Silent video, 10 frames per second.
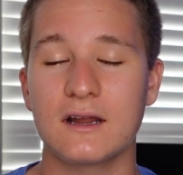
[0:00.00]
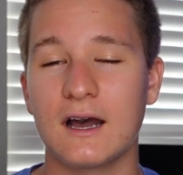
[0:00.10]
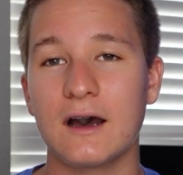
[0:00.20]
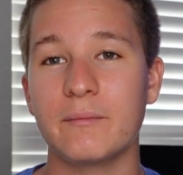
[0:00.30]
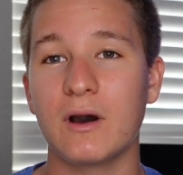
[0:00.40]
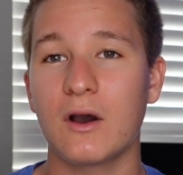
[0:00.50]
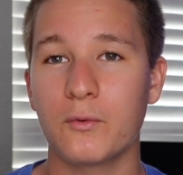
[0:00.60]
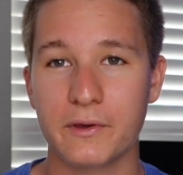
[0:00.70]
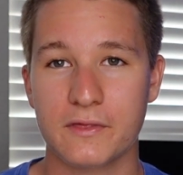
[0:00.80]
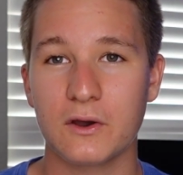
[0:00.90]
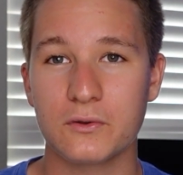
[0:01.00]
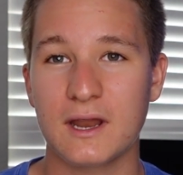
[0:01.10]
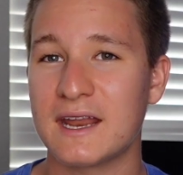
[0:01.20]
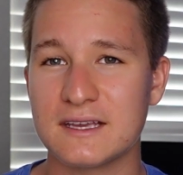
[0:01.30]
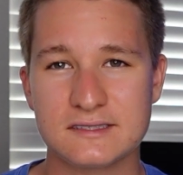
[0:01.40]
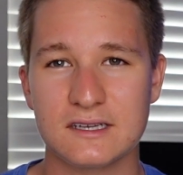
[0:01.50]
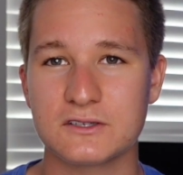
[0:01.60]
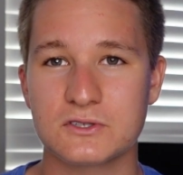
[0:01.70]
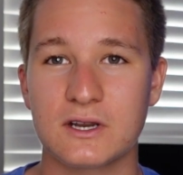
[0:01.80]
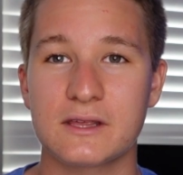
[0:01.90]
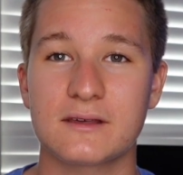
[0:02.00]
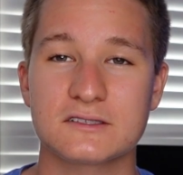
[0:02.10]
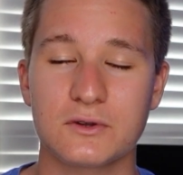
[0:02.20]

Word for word: um, without any sales or anything.